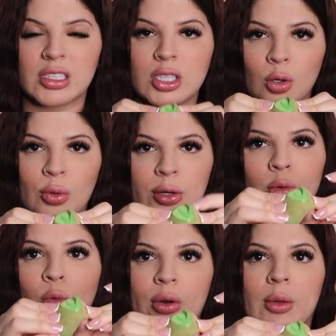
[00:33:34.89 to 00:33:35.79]
It's already
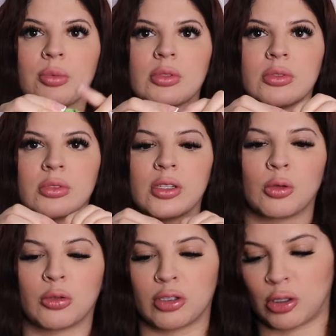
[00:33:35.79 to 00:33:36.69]
ripped. It's gonna
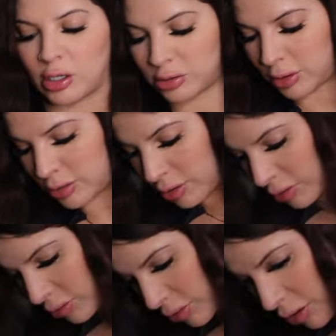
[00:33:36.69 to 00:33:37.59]
go in the trash. That's it. It's